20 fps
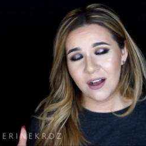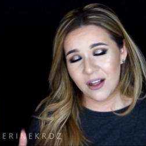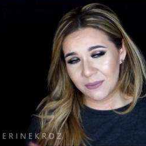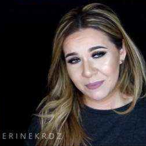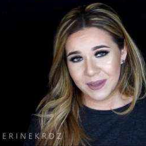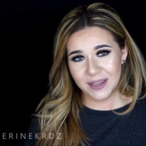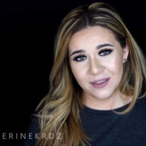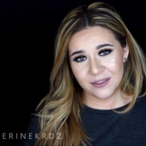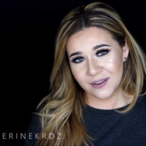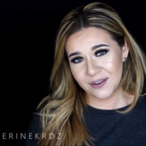all
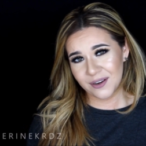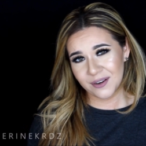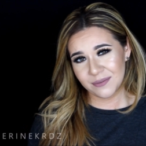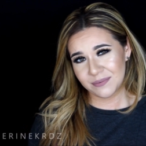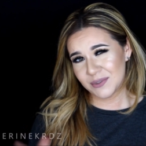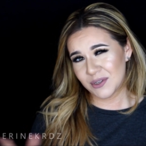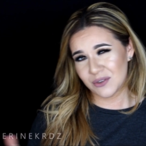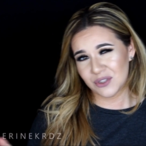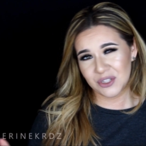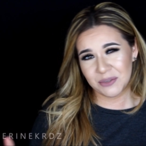my other
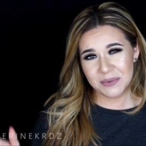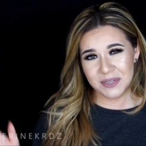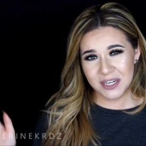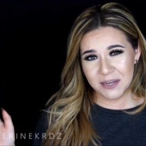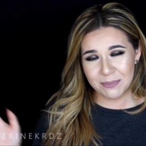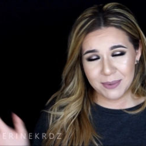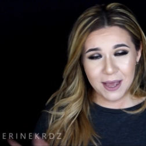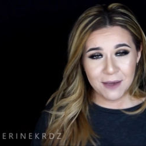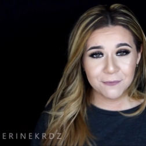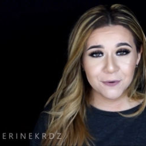social media
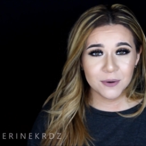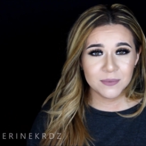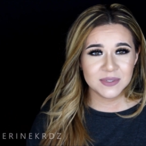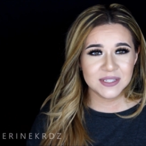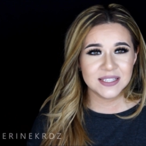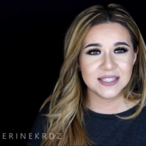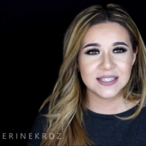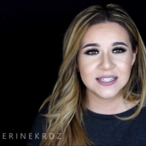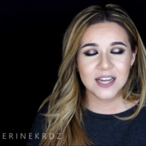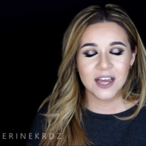platforms
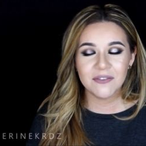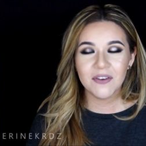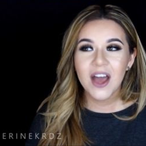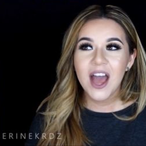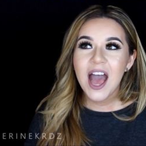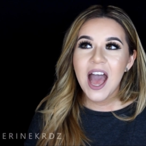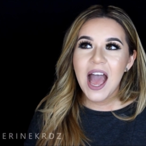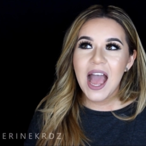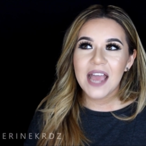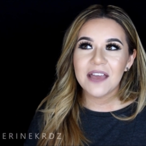and stuff,
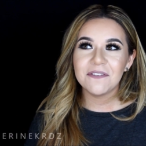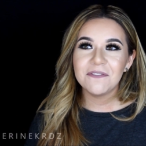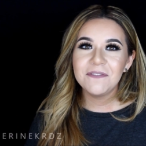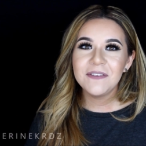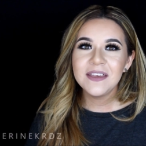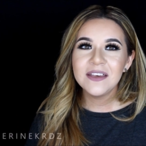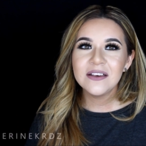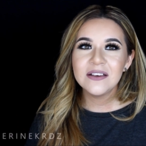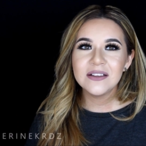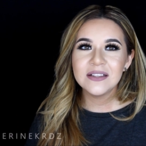I
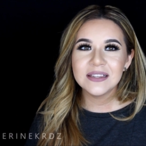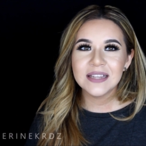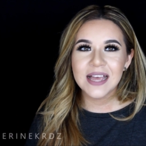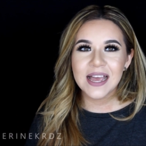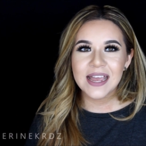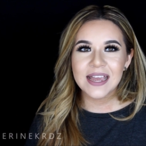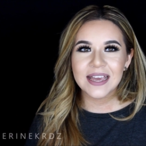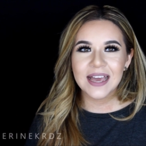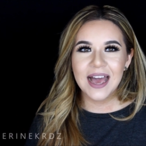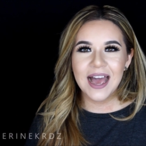feel
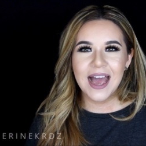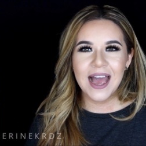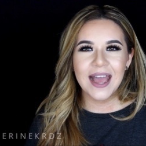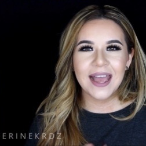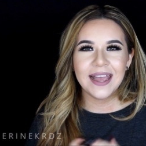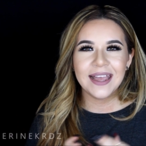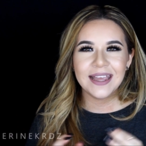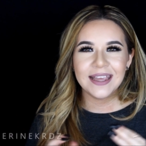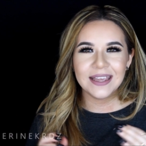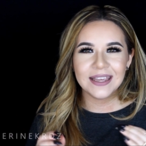like
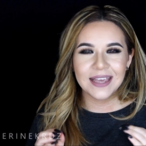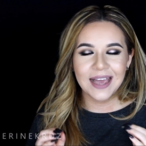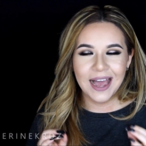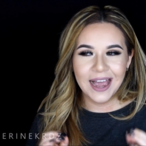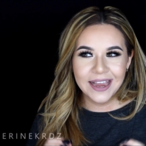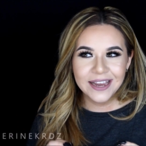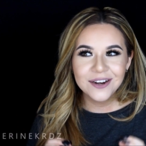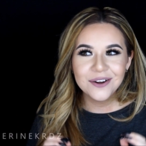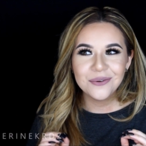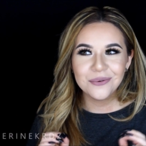I
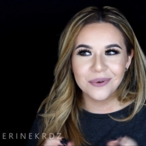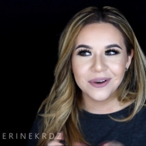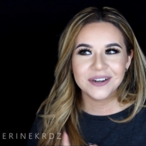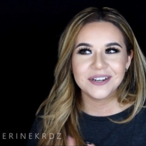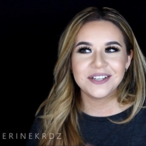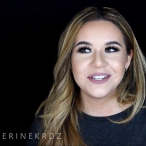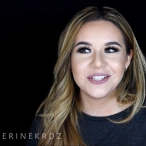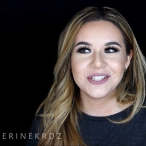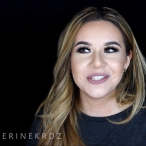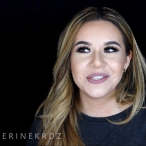kind of want
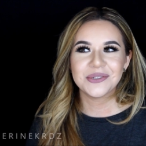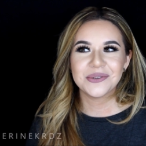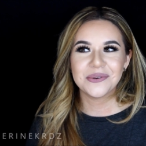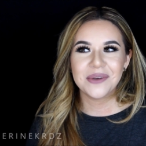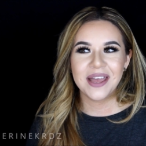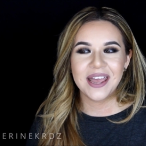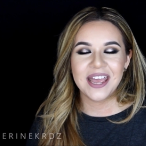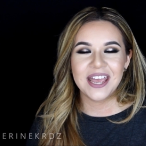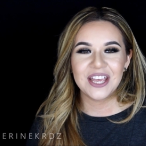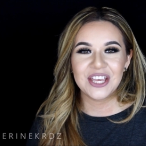to do
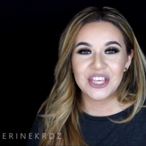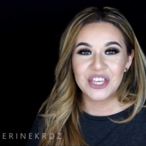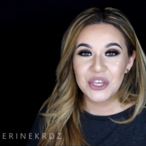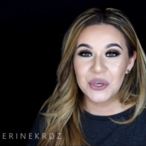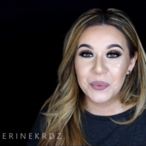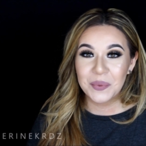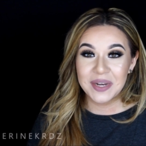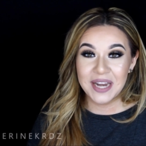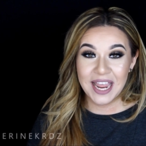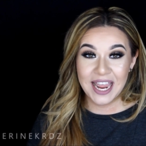a
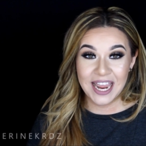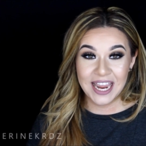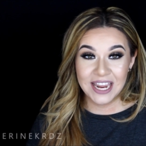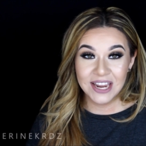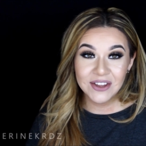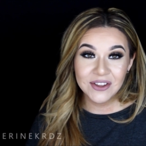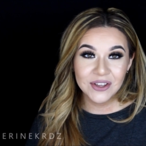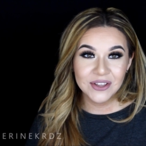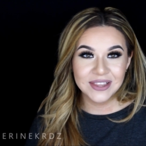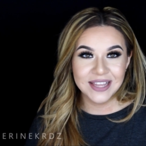
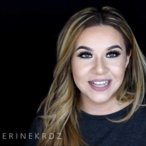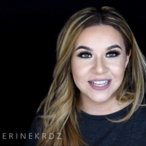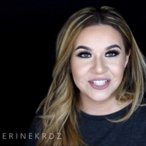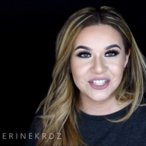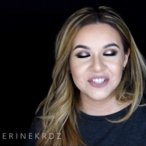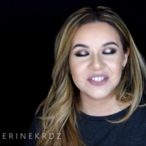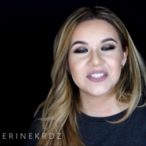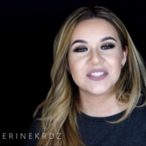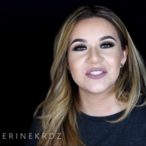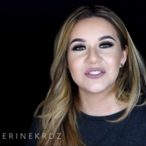Q&A, like
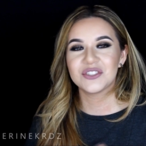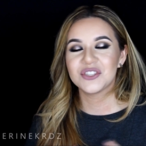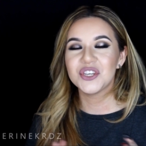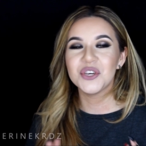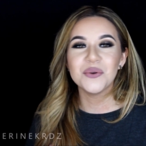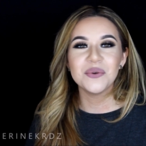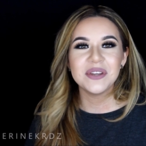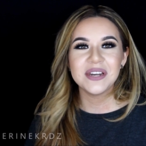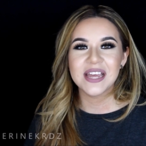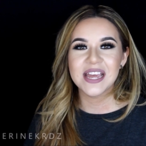just
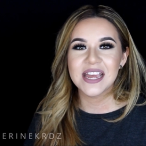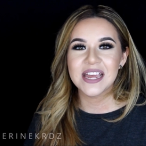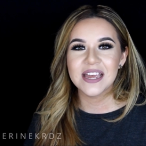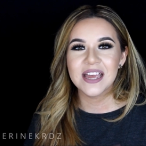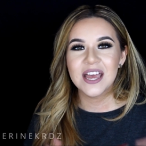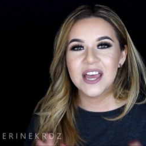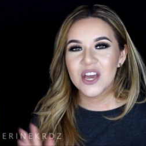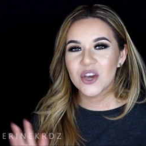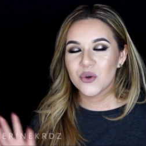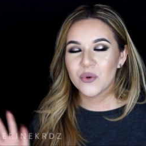
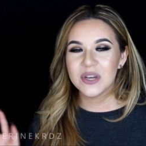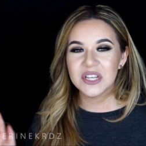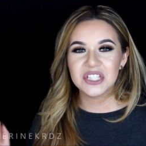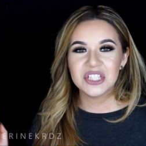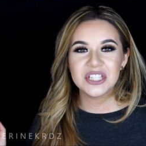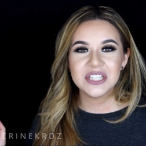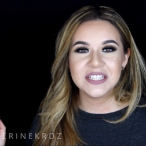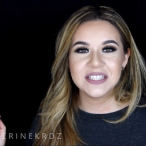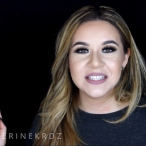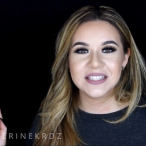Q&A
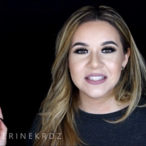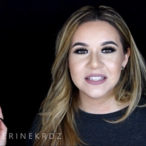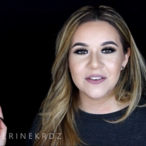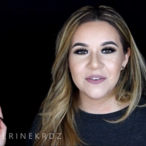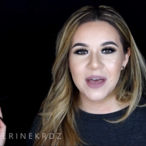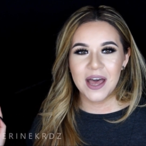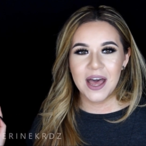questions.